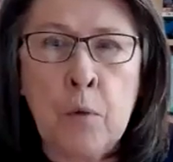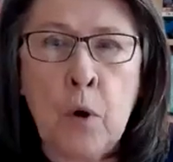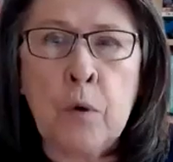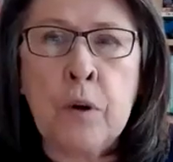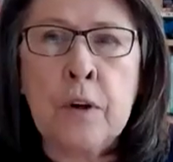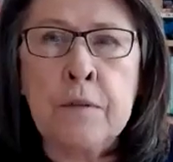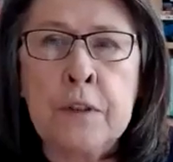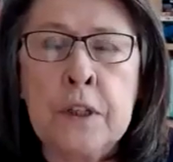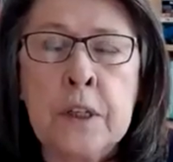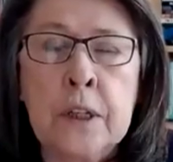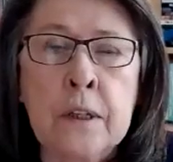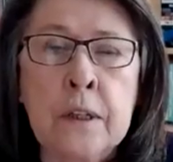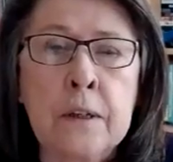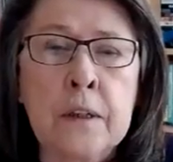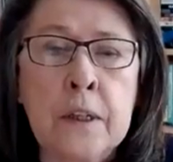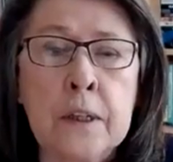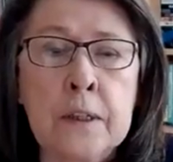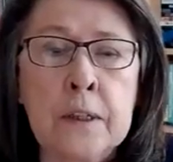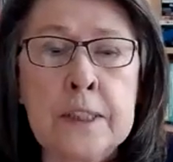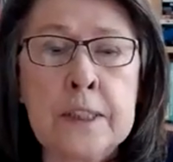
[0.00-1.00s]
motive
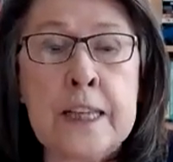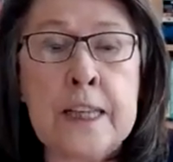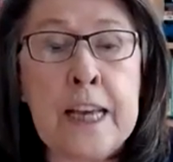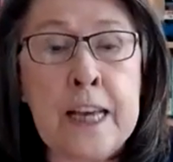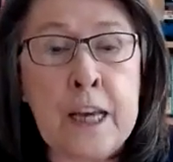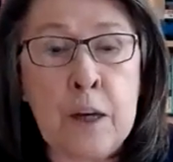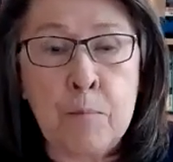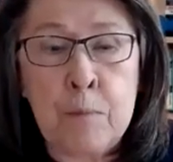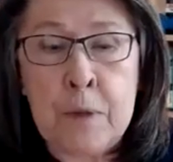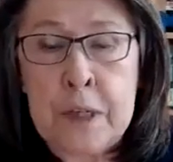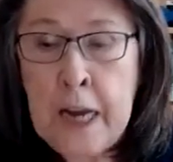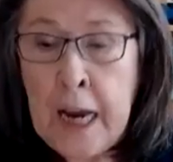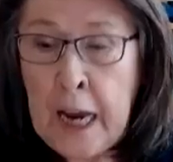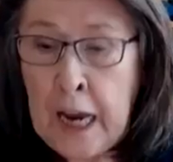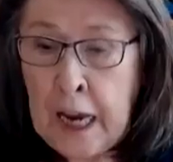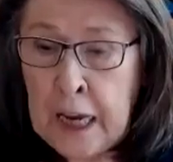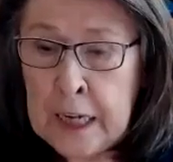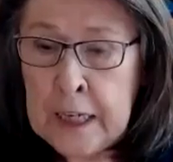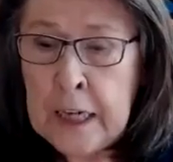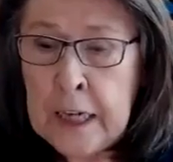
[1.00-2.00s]
to see him
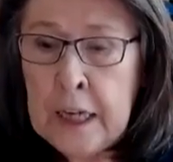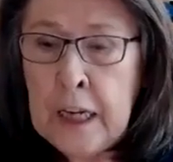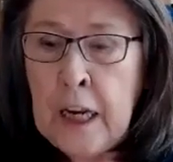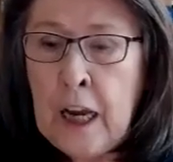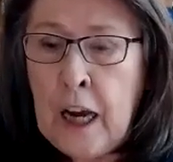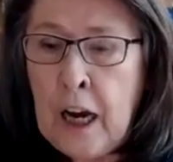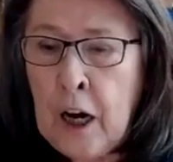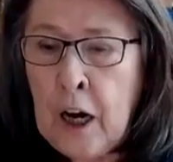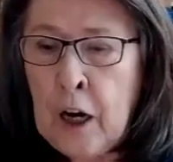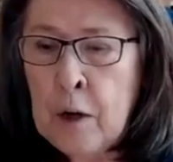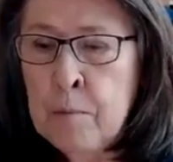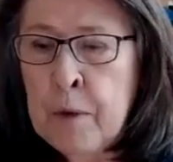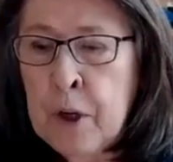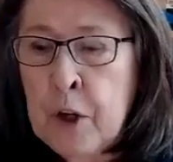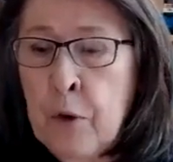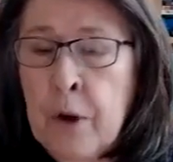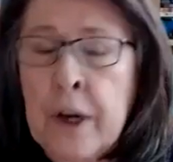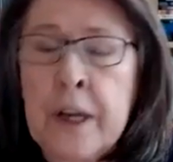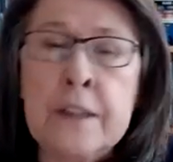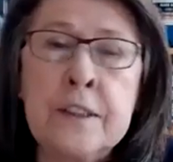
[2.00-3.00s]
dead, but
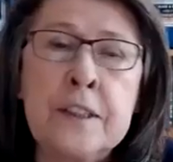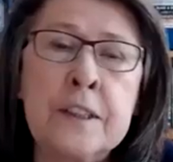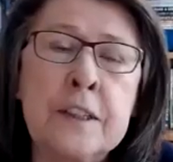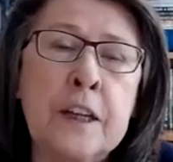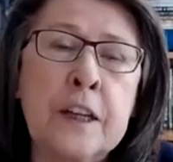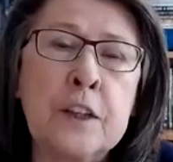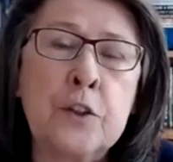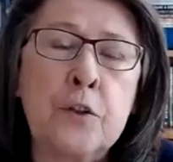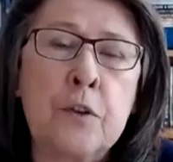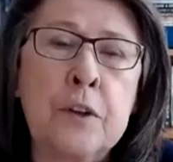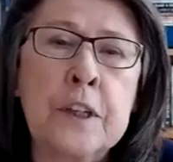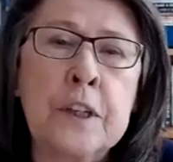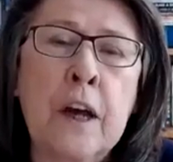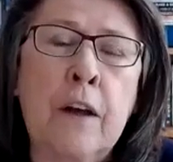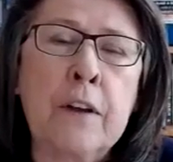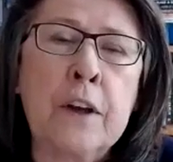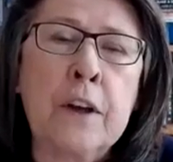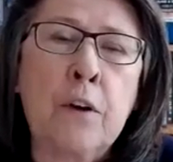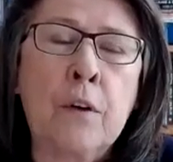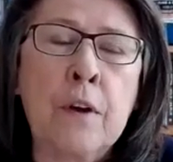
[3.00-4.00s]
her instincts are
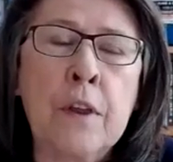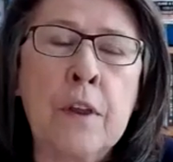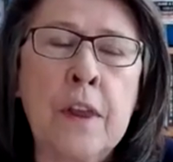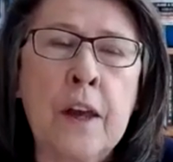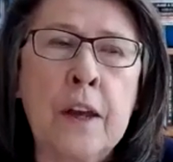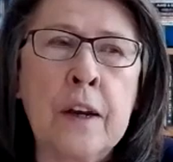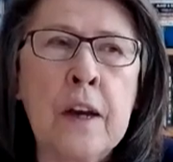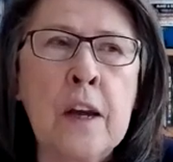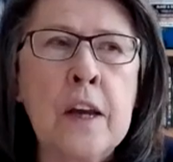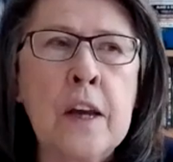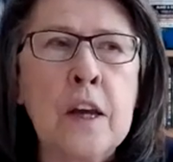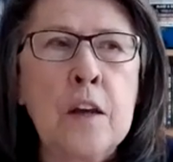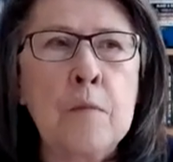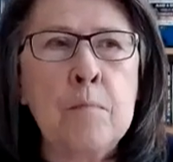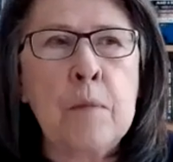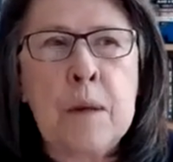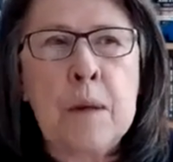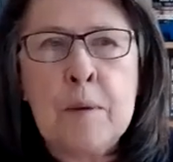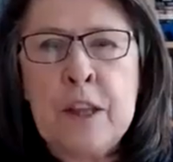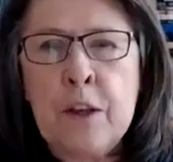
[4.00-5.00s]
telling her that
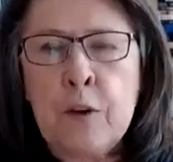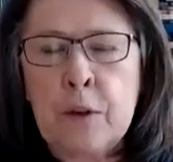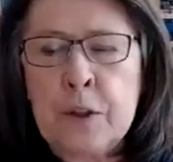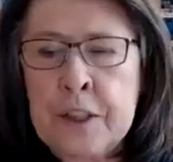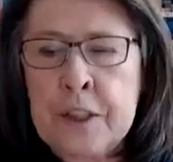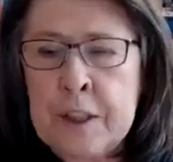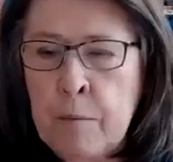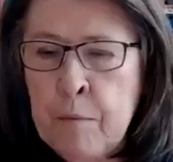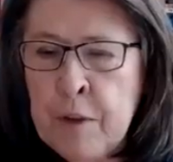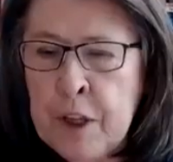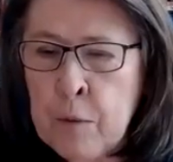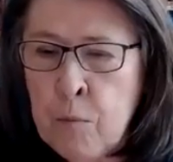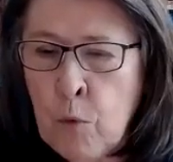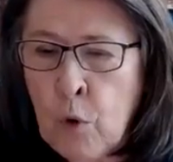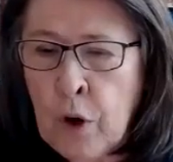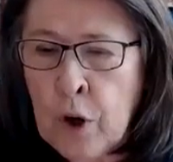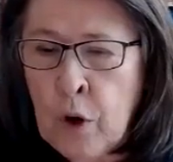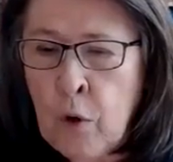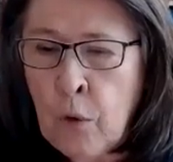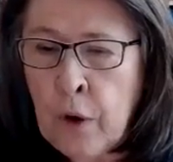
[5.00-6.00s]
maybe there's something
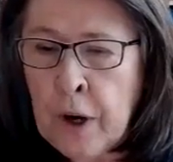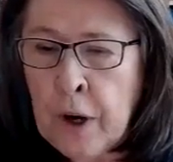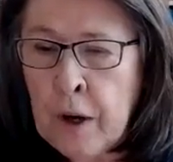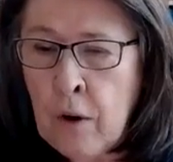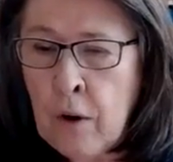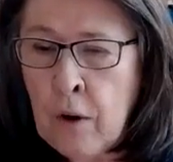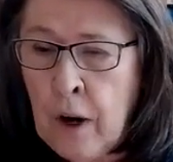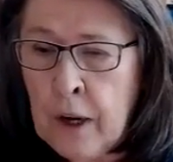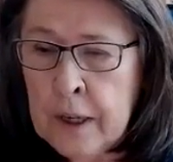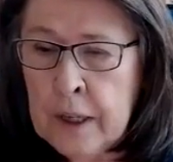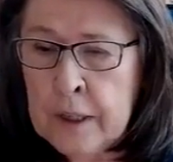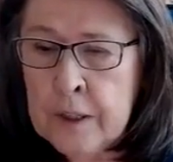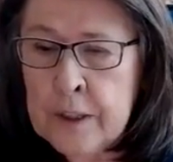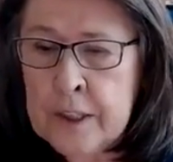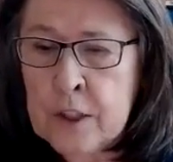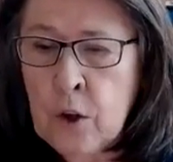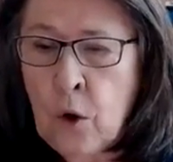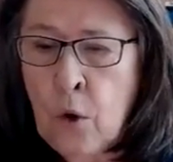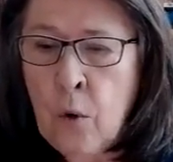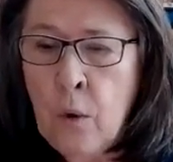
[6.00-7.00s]
more going on, and
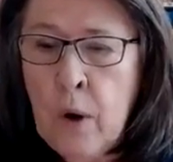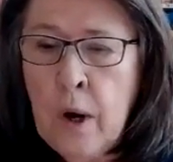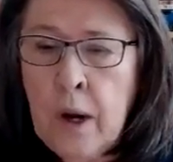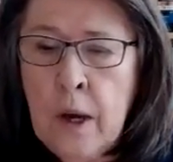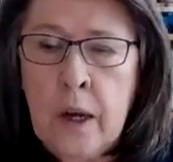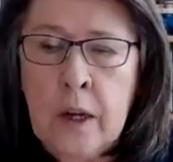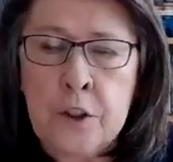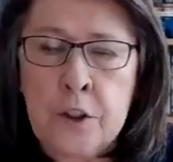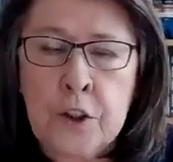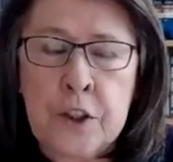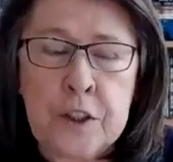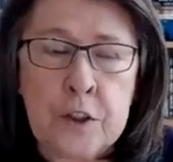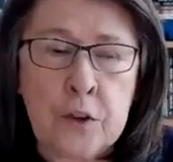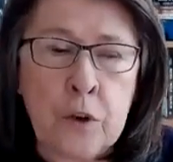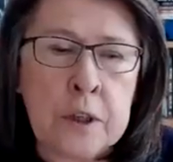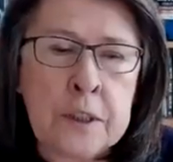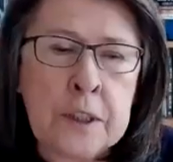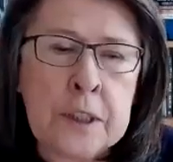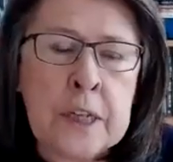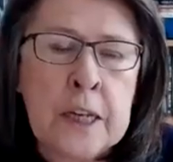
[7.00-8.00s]
so she
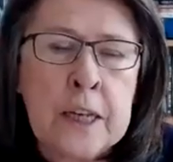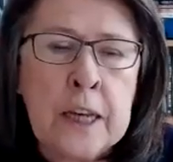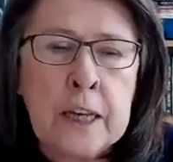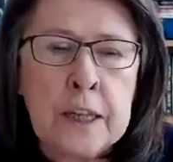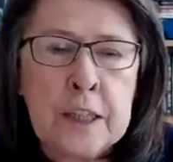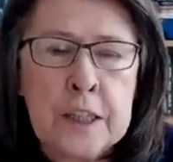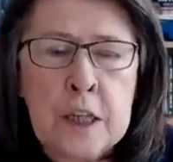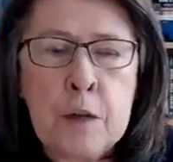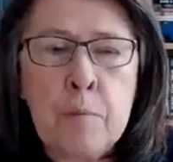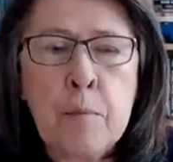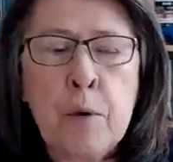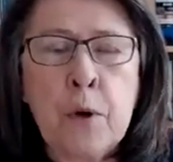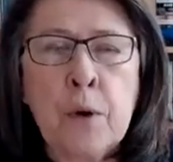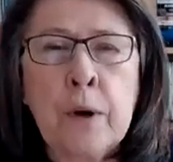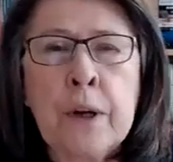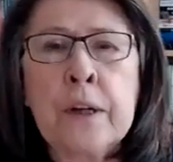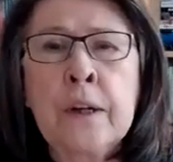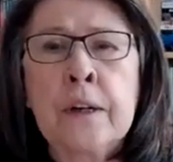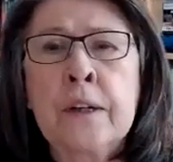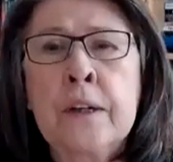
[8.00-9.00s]
starts digging deeper
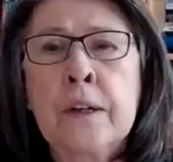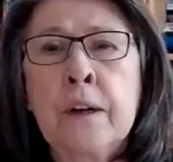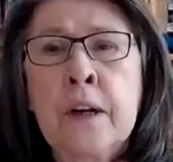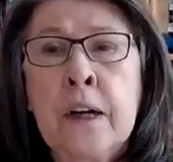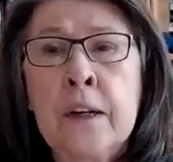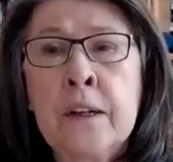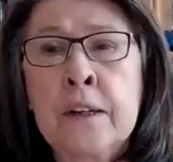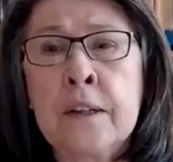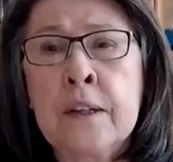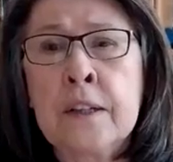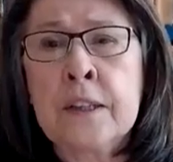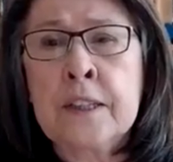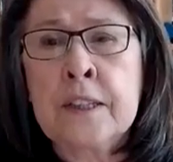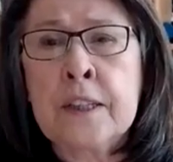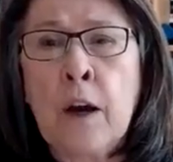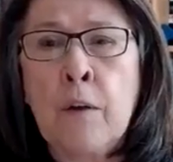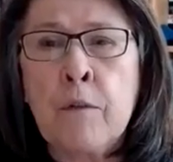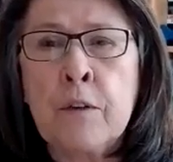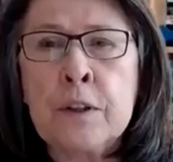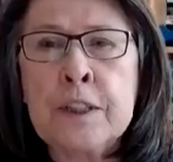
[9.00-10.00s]
and
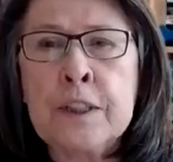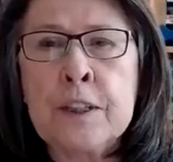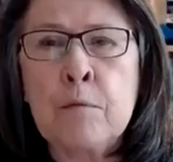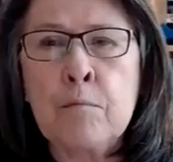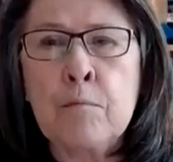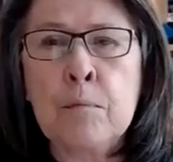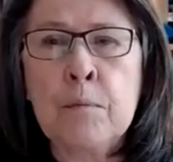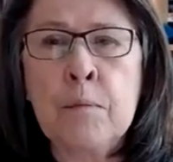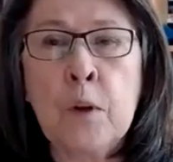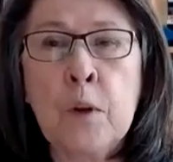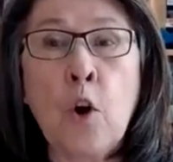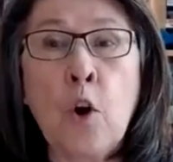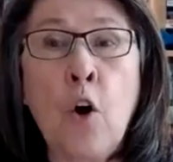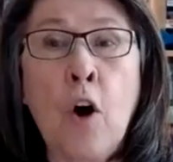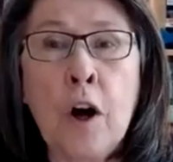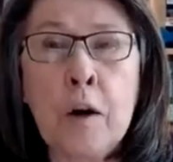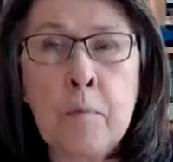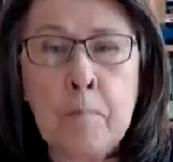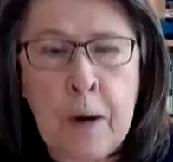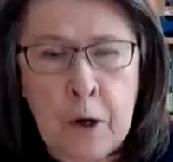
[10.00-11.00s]
discovers some
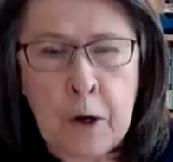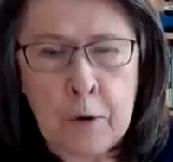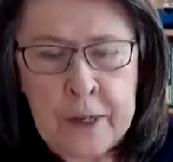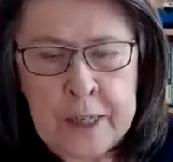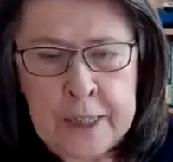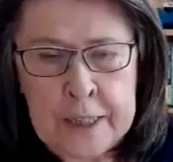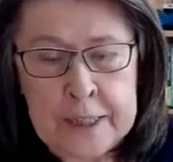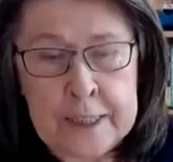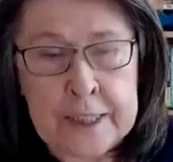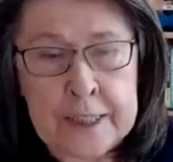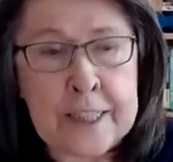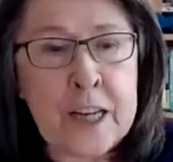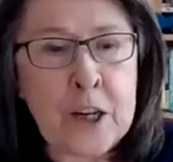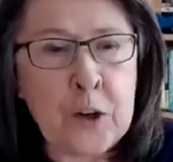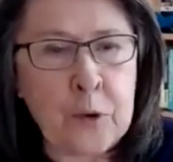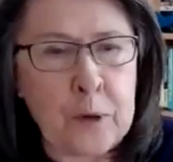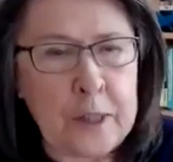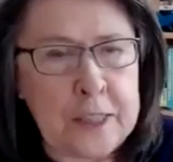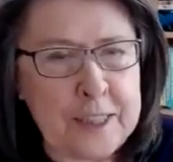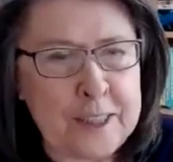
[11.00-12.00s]
long buried
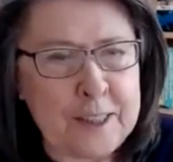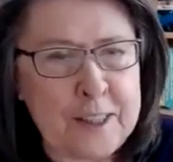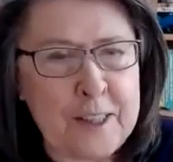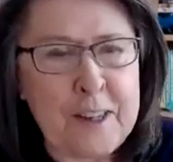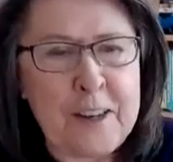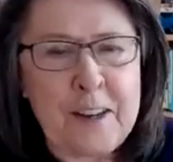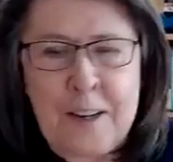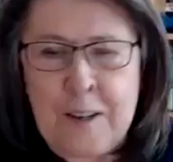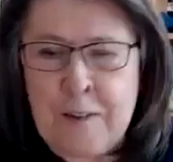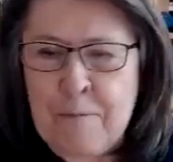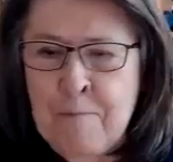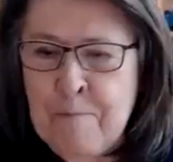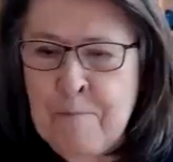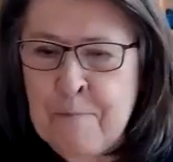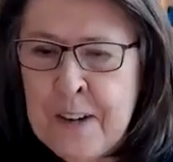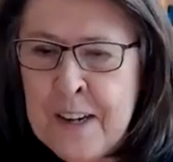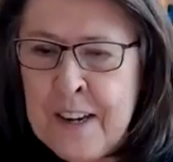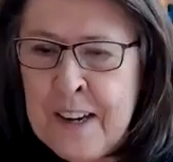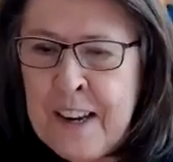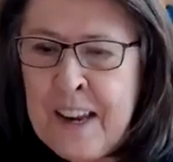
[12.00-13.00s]
secrets.
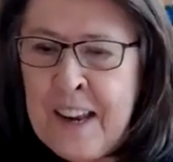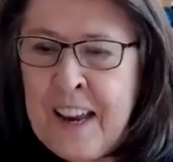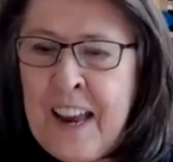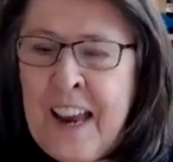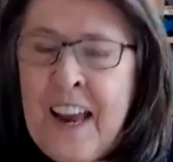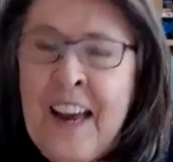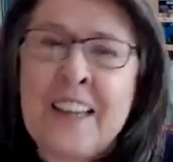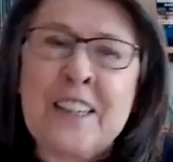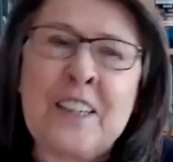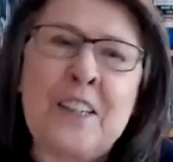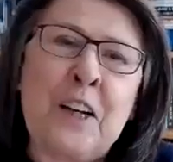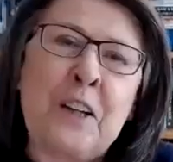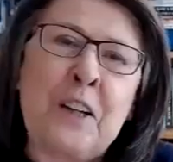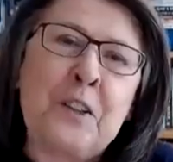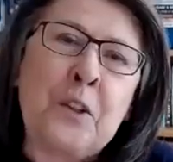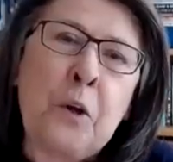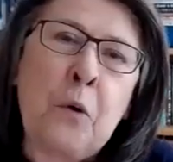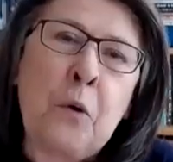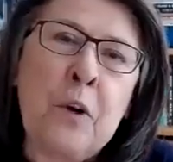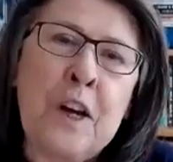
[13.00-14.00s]

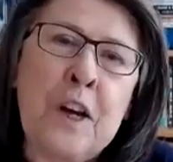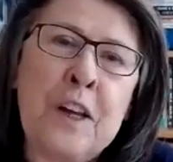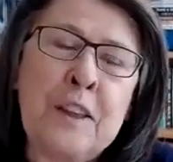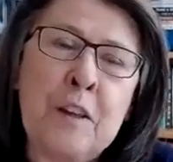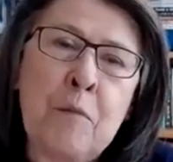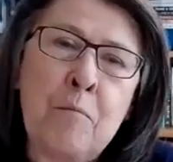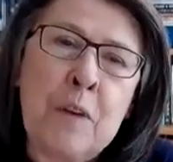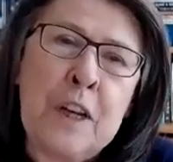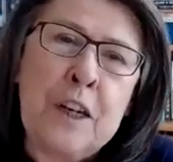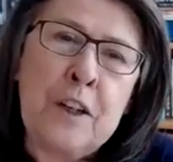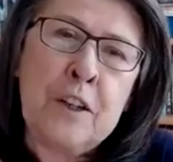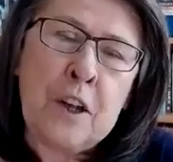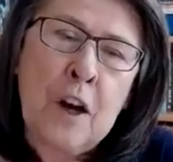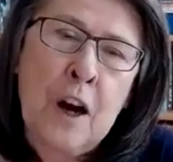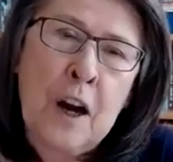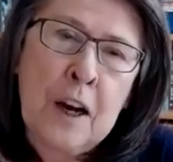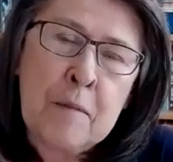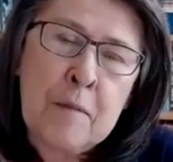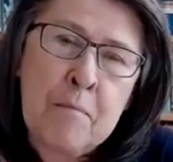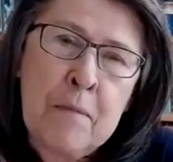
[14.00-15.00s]
So in the
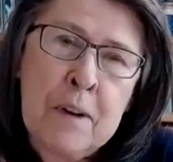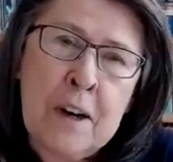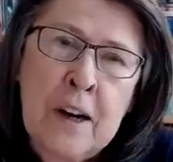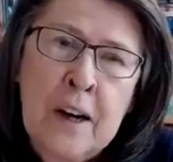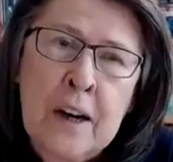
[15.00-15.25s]
meantime,